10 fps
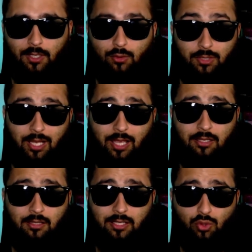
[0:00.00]
So
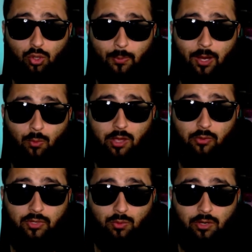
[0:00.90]
today, let's talk about
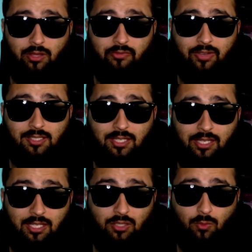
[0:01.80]
whether it's worth
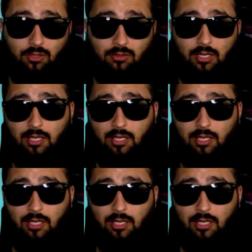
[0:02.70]
investing into one,